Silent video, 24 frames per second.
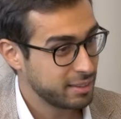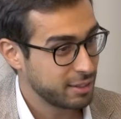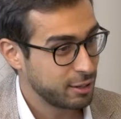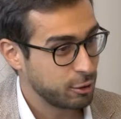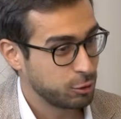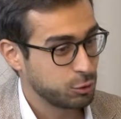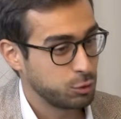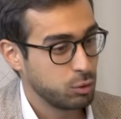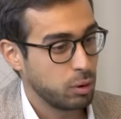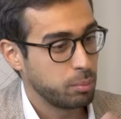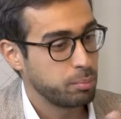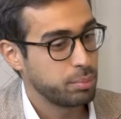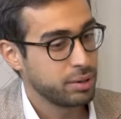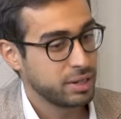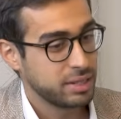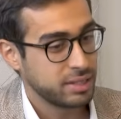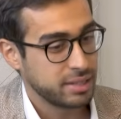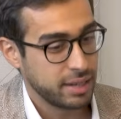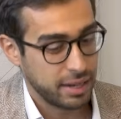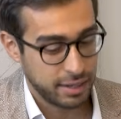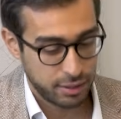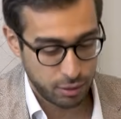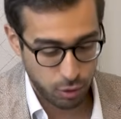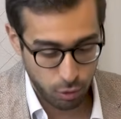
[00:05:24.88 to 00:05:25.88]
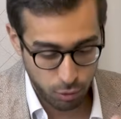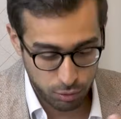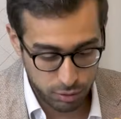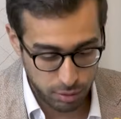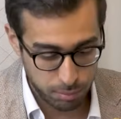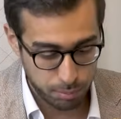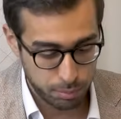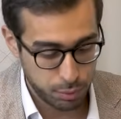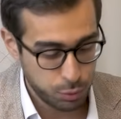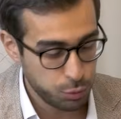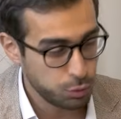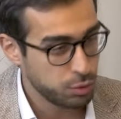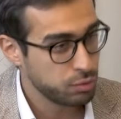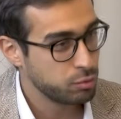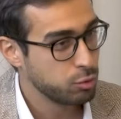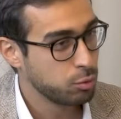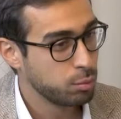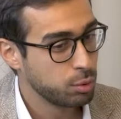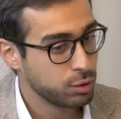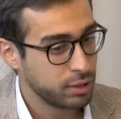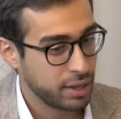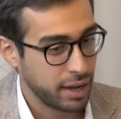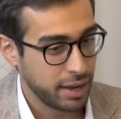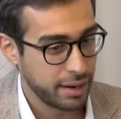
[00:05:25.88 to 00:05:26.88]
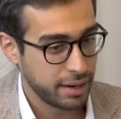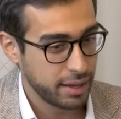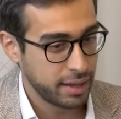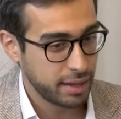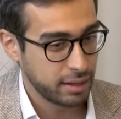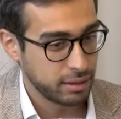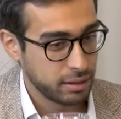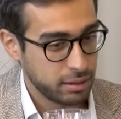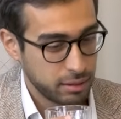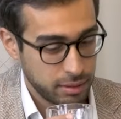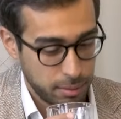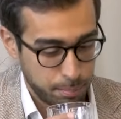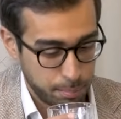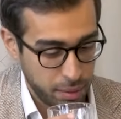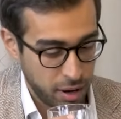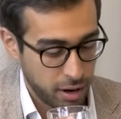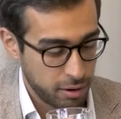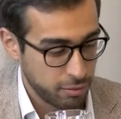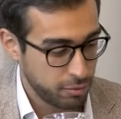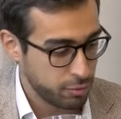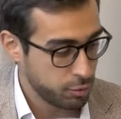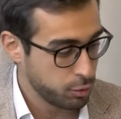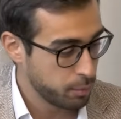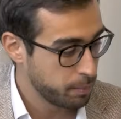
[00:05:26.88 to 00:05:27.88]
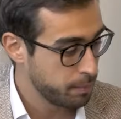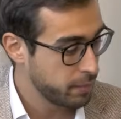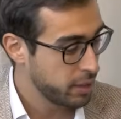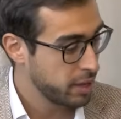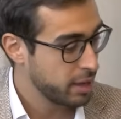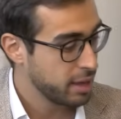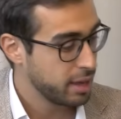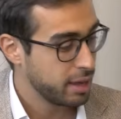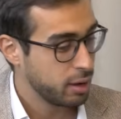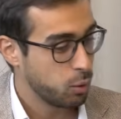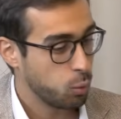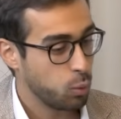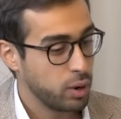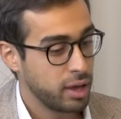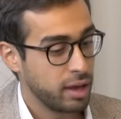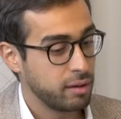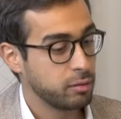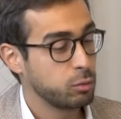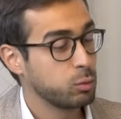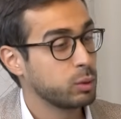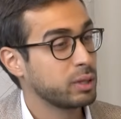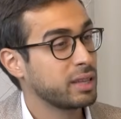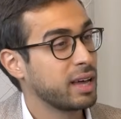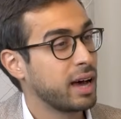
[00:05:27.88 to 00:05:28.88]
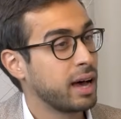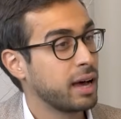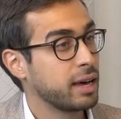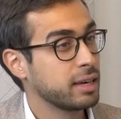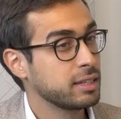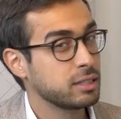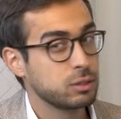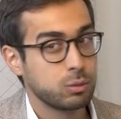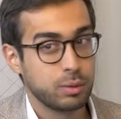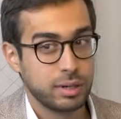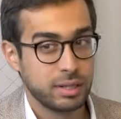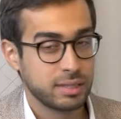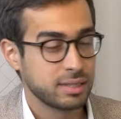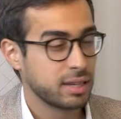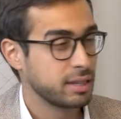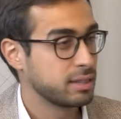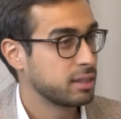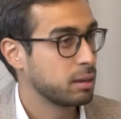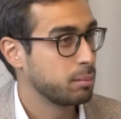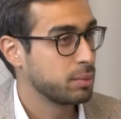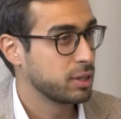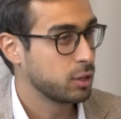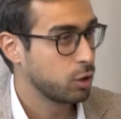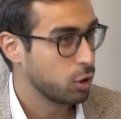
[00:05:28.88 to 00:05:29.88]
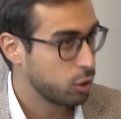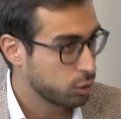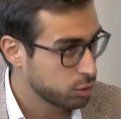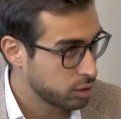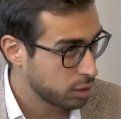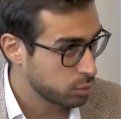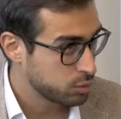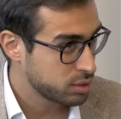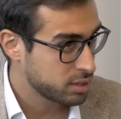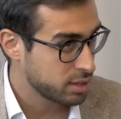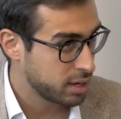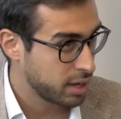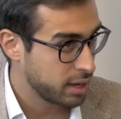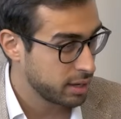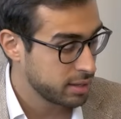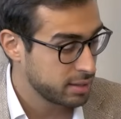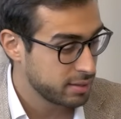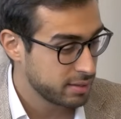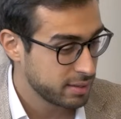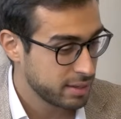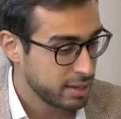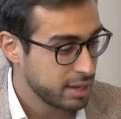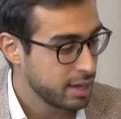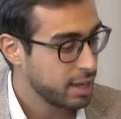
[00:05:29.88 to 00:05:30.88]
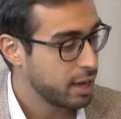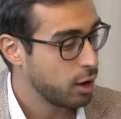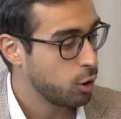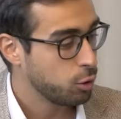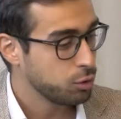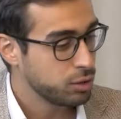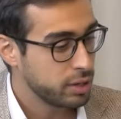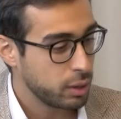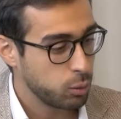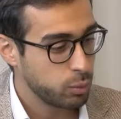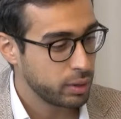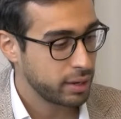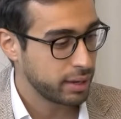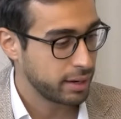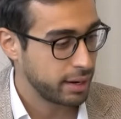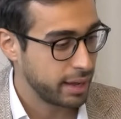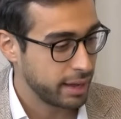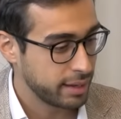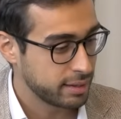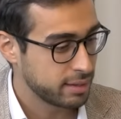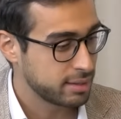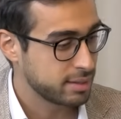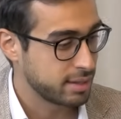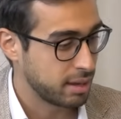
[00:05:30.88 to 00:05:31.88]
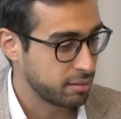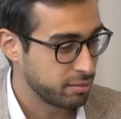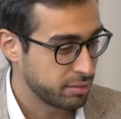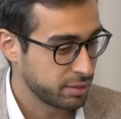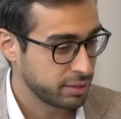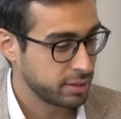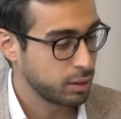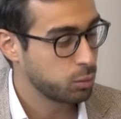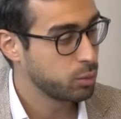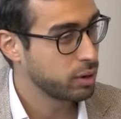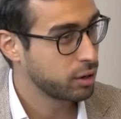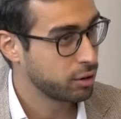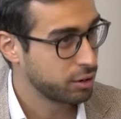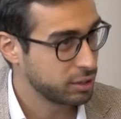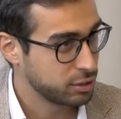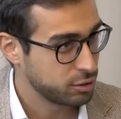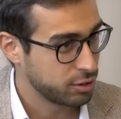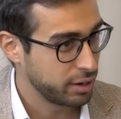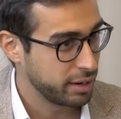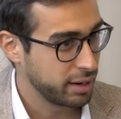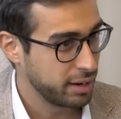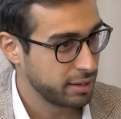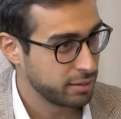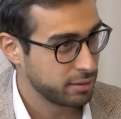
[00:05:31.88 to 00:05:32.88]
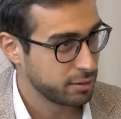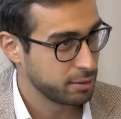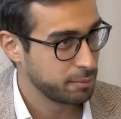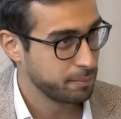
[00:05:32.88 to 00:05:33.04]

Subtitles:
because we appreciate all the beautiful botanical, the perfume. We have it with ice when it's getting a bit hot outside, and then we can add something that we're gonna try later.